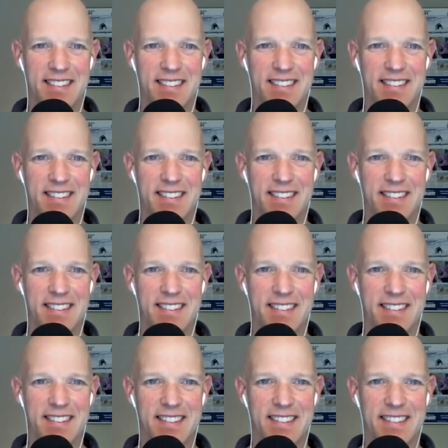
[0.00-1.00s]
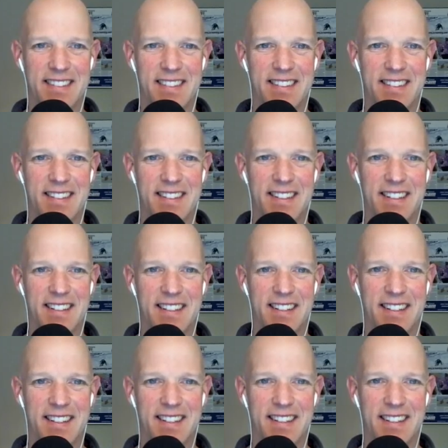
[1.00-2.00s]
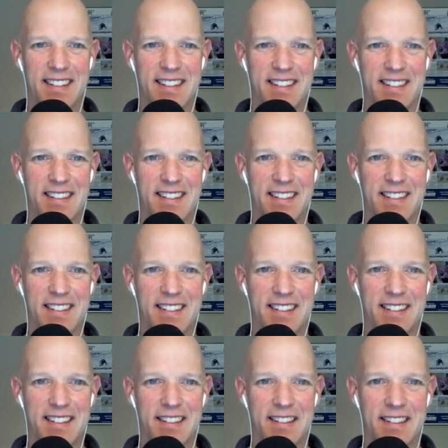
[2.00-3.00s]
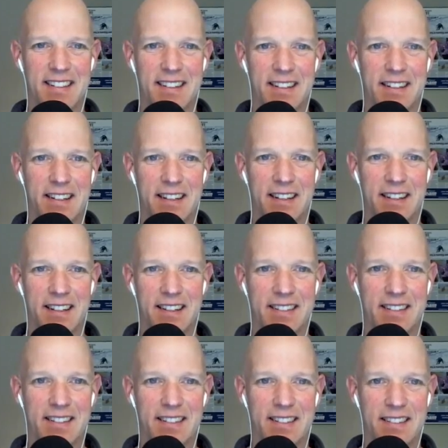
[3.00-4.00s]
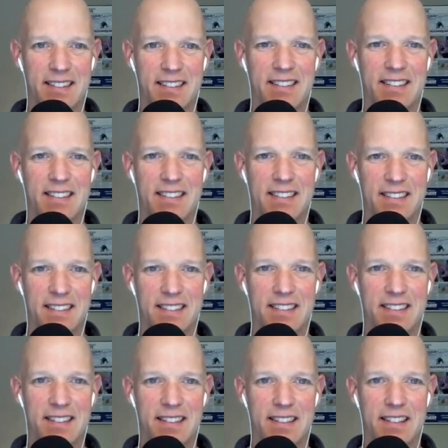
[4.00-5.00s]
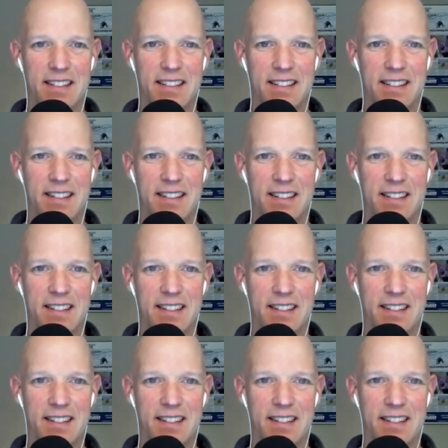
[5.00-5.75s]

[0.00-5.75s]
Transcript: [no speech]